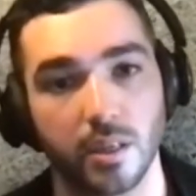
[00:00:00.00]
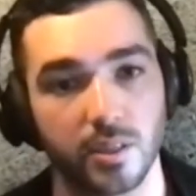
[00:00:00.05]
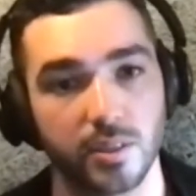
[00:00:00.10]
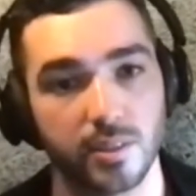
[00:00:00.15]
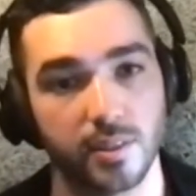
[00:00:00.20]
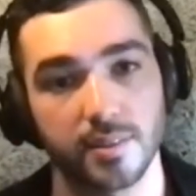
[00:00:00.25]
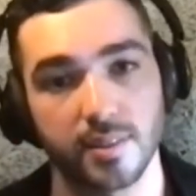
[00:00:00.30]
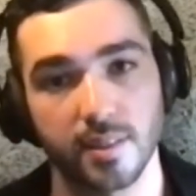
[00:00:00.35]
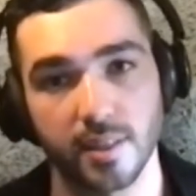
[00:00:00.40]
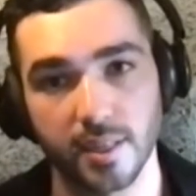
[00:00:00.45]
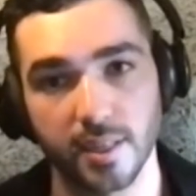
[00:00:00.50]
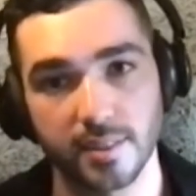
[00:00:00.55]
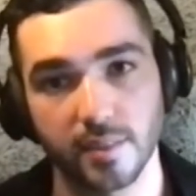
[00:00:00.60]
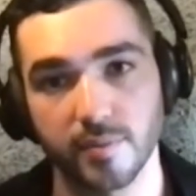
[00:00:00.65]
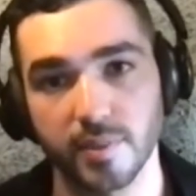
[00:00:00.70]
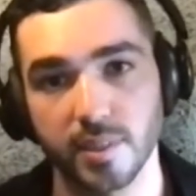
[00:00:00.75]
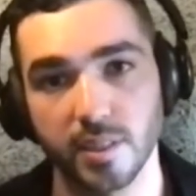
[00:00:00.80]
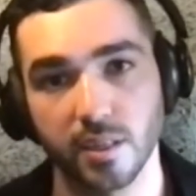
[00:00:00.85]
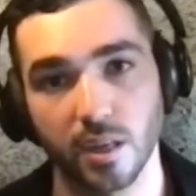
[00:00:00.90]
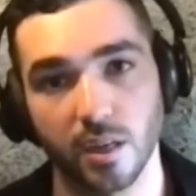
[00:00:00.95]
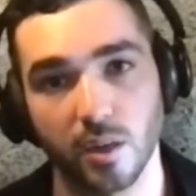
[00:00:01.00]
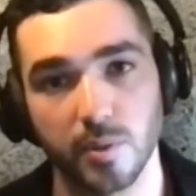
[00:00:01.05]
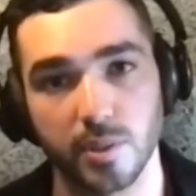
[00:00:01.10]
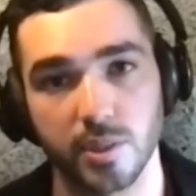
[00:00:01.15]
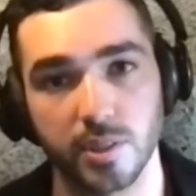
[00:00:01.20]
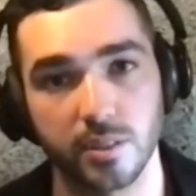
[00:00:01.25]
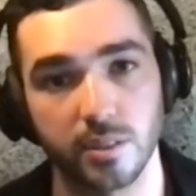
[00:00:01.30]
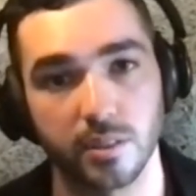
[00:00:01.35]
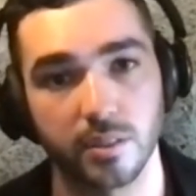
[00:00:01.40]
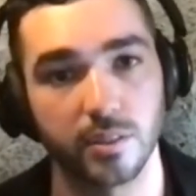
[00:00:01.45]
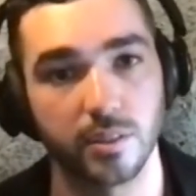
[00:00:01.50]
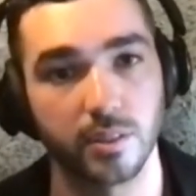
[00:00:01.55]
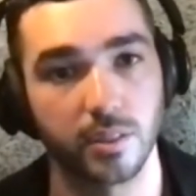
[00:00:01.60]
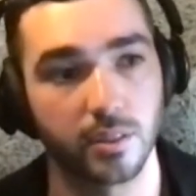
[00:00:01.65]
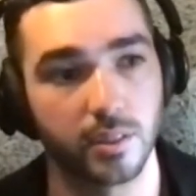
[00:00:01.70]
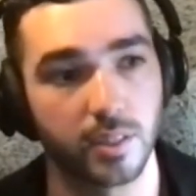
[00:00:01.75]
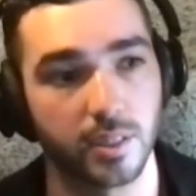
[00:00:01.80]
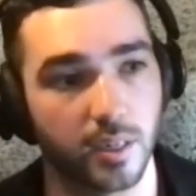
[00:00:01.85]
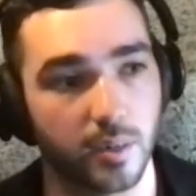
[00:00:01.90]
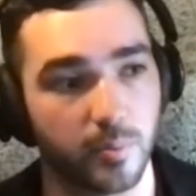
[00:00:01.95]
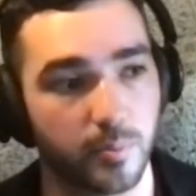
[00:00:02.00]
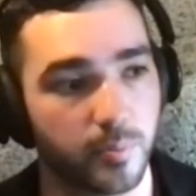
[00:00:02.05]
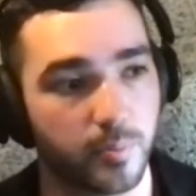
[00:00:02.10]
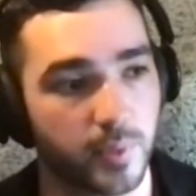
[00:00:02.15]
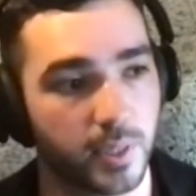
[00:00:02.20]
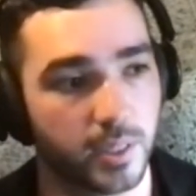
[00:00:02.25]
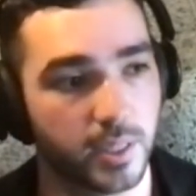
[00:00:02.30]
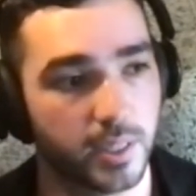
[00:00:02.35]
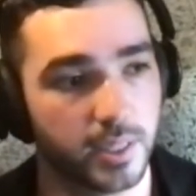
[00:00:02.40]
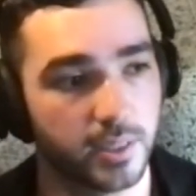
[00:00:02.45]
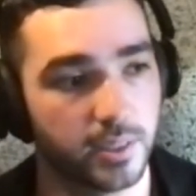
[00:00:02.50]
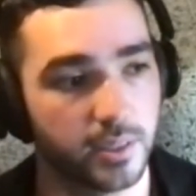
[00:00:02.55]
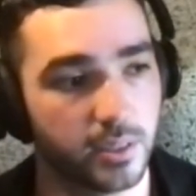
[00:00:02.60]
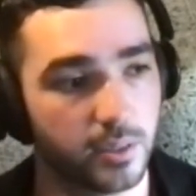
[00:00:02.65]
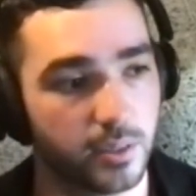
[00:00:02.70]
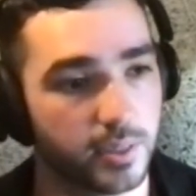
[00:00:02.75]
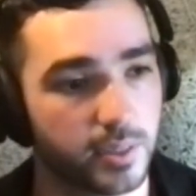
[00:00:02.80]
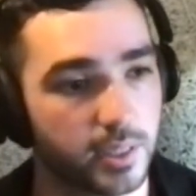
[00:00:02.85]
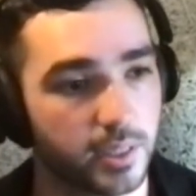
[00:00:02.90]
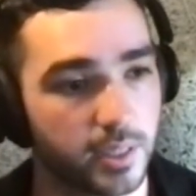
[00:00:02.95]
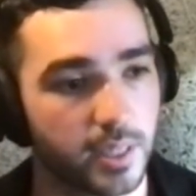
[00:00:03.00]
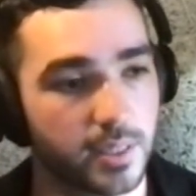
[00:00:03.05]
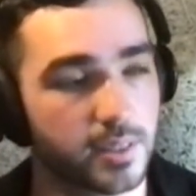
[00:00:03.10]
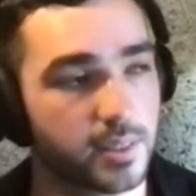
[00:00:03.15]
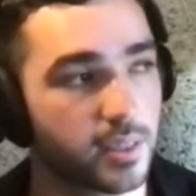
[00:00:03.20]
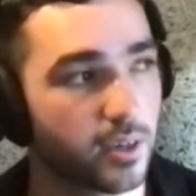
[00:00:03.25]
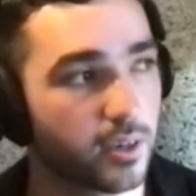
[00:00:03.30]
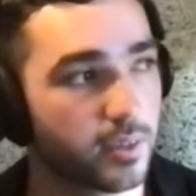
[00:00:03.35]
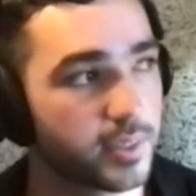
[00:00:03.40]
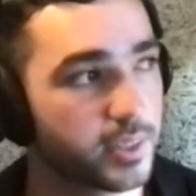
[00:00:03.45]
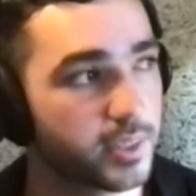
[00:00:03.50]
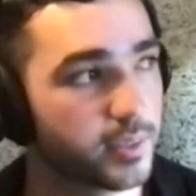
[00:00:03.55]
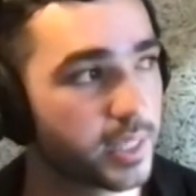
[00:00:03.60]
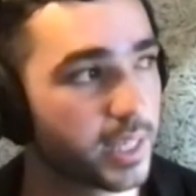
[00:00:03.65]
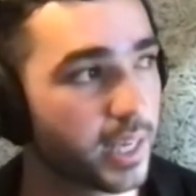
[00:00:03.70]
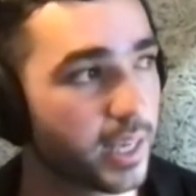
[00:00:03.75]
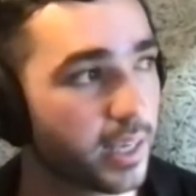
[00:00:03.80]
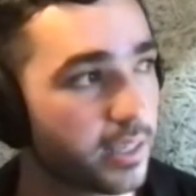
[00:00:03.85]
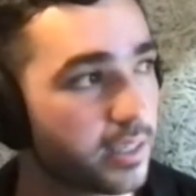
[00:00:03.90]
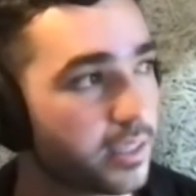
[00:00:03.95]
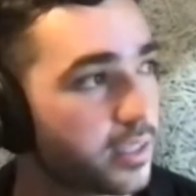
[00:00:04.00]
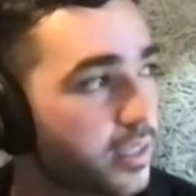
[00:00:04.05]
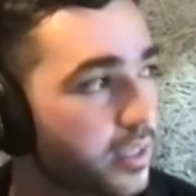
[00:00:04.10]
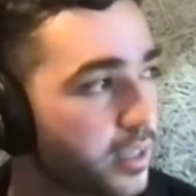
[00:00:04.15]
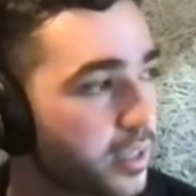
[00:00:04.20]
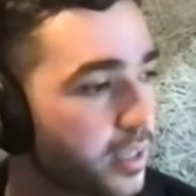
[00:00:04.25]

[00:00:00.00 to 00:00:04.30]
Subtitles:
So it's the SFDR, which you can look up in the EU, and the SDR in the UK,